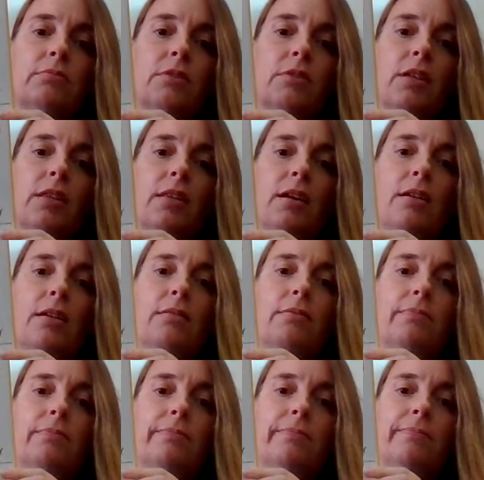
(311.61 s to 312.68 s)
Look at that.
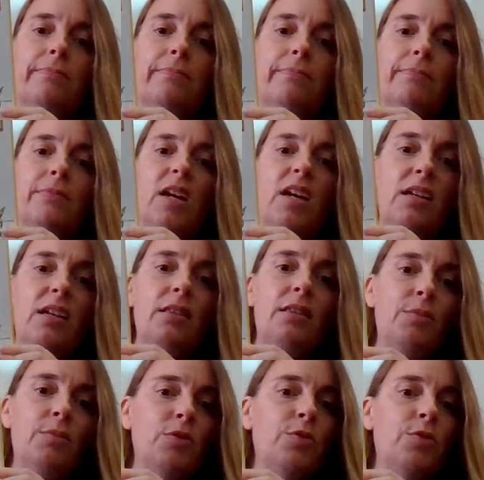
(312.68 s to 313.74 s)
How do you
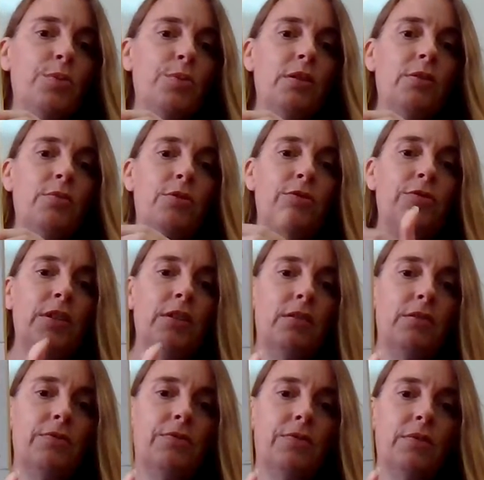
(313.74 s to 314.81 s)
think Mr. Bennett would feel
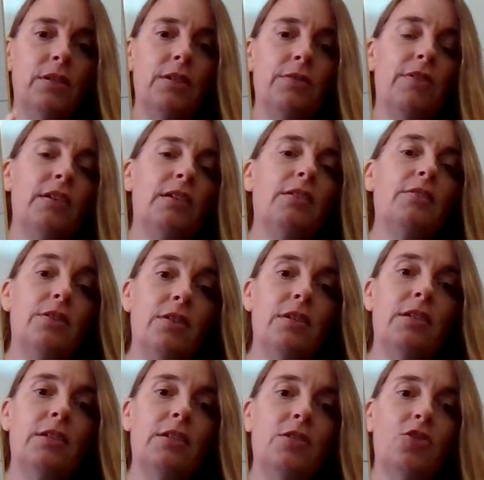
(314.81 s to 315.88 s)
if he found a
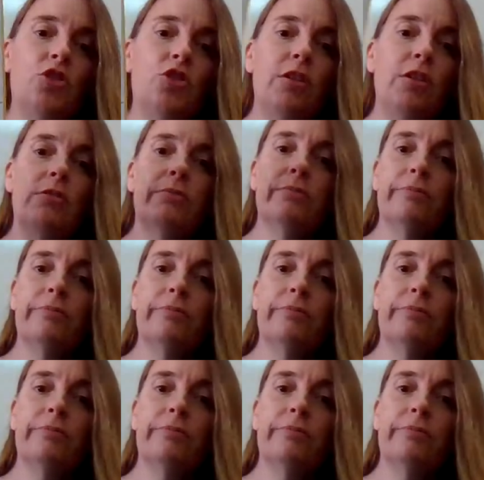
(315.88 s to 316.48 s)
duck in his chair?